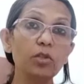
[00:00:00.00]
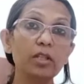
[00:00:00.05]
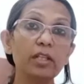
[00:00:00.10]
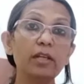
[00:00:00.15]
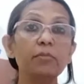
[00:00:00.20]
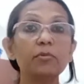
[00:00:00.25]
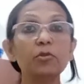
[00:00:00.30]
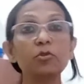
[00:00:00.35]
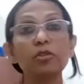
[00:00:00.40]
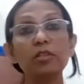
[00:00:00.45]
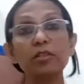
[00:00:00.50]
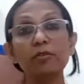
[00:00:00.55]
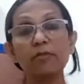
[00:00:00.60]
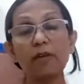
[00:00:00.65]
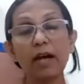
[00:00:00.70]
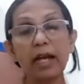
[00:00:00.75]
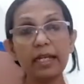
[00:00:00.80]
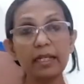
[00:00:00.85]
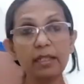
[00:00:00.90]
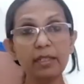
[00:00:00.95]
them, to
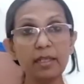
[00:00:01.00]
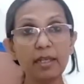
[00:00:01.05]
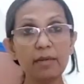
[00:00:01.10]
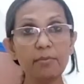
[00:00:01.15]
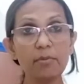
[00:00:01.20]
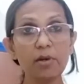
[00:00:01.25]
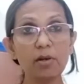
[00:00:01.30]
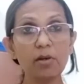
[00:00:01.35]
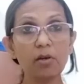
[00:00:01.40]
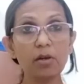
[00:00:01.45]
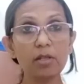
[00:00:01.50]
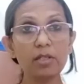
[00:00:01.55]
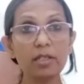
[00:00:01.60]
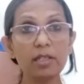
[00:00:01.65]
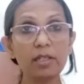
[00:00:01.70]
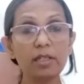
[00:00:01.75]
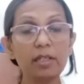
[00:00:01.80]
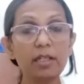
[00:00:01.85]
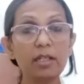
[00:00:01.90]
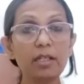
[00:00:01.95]
divide them
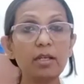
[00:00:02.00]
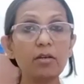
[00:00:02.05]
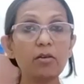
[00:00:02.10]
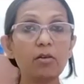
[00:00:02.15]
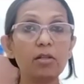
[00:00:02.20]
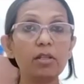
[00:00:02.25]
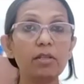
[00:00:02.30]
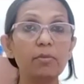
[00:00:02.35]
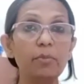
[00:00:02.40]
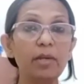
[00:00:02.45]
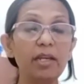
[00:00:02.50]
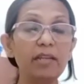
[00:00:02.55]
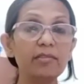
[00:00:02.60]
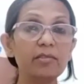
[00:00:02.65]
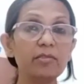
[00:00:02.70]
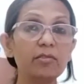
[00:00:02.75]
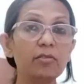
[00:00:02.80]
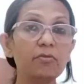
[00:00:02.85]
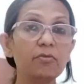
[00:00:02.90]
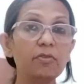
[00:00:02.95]
accordingly on the
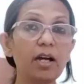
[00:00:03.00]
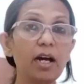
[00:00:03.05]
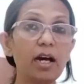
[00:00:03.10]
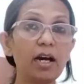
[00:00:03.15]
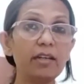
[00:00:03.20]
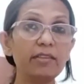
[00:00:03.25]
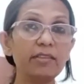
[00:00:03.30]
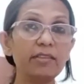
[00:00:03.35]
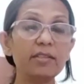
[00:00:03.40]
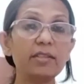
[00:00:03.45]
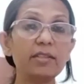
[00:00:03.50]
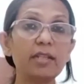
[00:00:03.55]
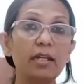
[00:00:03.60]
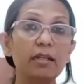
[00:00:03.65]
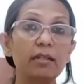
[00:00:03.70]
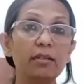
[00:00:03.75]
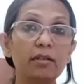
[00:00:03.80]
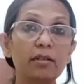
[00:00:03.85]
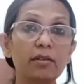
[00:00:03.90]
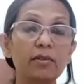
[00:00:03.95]
basis of caste
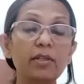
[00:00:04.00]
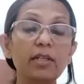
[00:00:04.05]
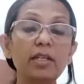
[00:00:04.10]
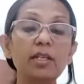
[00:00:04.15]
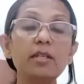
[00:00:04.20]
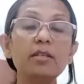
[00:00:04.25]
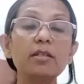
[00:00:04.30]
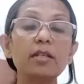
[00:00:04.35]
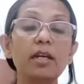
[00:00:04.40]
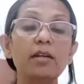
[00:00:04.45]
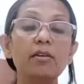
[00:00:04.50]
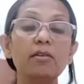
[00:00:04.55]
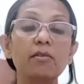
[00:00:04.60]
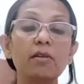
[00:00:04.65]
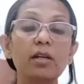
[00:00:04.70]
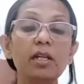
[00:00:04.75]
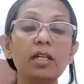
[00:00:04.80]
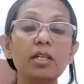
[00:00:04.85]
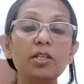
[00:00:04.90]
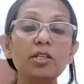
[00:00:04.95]
and creed and
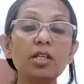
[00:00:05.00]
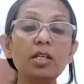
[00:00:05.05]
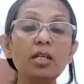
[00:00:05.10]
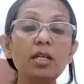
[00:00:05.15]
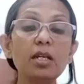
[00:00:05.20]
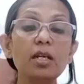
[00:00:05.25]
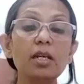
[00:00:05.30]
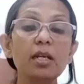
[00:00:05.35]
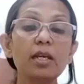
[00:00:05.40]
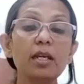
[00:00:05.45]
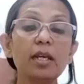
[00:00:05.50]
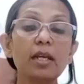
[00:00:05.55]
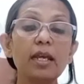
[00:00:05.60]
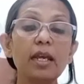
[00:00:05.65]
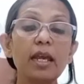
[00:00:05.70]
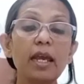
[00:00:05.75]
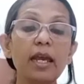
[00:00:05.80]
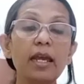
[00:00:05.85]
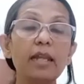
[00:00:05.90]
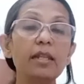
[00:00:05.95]
religion,
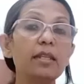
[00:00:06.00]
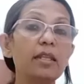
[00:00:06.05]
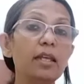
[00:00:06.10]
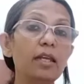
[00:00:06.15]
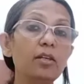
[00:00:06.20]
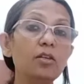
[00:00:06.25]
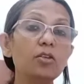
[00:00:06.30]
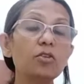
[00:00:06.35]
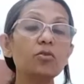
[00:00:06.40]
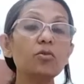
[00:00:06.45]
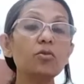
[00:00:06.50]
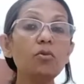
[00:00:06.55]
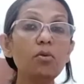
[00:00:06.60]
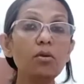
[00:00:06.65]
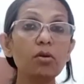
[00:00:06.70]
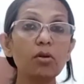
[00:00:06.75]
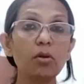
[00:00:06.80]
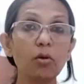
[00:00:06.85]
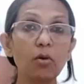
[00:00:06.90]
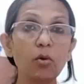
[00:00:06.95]
and then to
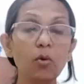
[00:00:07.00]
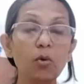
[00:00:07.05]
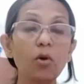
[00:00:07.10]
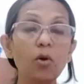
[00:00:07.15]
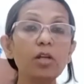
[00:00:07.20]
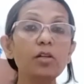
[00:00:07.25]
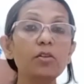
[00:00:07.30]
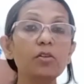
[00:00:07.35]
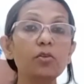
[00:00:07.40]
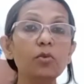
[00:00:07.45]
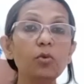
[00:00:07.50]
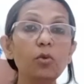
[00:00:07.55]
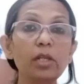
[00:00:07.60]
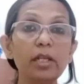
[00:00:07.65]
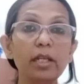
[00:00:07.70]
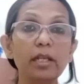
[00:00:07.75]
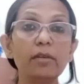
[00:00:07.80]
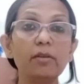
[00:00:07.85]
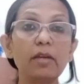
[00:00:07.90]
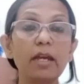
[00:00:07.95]
go on
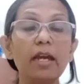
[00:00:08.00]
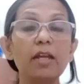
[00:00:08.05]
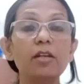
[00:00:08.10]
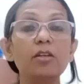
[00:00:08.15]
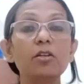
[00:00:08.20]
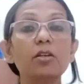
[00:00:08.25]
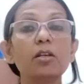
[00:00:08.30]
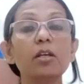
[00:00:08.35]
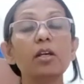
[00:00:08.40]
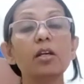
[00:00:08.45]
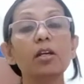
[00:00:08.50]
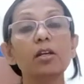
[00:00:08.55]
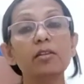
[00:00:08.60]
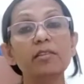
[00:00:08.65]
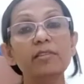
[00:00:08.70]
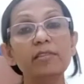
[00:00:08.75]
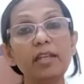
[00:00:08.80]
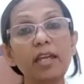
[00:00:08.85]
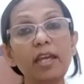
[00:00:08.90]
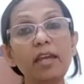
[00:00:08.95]
ruling and
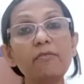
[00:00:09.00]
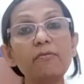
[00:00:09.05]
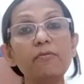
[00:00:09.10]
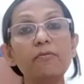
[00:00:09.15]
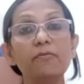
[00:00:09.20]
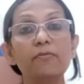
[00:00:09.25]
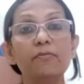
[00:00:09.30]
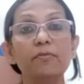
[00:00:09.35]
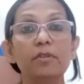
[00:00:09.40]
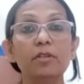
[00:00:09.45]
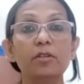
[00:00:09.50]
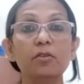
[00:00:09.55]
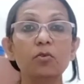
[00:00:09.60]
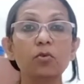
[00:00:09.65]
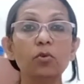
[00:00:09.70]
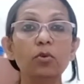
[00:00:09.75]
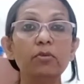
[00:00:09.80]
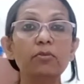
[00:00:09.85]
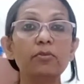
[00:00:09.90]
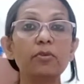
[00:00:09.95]
save the
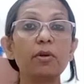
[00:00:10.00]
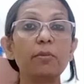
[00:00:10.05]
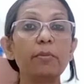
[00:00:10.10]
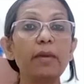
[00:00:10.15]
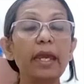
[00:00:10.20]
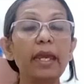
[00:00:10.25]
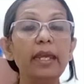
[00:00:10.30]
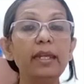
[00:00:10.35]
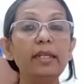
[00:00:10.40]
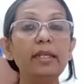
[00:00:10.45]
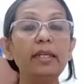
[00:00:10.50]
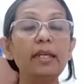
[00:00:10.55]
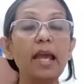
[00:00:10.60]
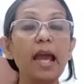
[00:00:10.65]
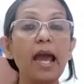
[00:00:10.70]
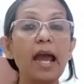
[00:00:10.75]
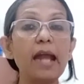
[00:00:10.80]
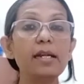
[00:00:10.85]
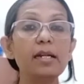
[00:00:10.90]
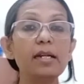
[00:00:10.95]
rule from any
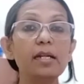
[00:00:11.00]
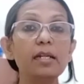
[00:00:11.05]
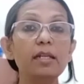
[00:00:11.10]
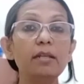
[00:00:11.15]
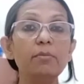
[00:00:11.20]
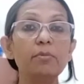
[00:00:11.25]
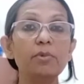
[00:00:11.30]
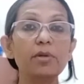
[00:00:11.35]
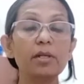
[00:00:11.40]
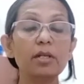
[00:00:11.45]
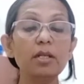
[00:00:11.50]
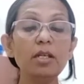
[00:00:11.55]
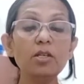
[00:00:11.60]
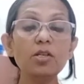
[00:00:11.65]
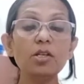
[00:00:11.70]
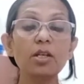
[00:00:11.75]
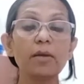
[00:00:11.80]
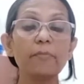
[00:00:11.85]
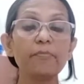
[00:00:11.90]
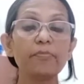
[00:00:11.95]

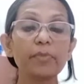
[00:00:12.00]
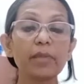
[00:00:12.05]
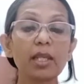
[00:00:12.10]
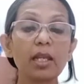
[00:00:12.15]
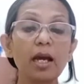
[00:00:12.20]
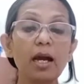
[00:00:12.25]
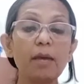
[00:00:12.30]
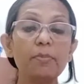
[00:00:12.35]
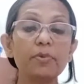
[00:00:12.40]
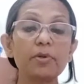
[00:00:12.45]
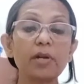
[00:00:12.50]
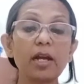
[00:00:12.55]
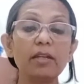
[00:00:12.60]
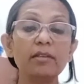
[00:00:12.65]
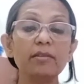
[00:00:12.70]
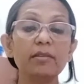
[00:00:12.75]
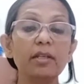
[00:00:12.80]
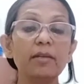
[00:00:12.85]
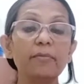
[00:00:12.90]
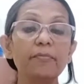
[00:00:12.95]
anti-British uprising.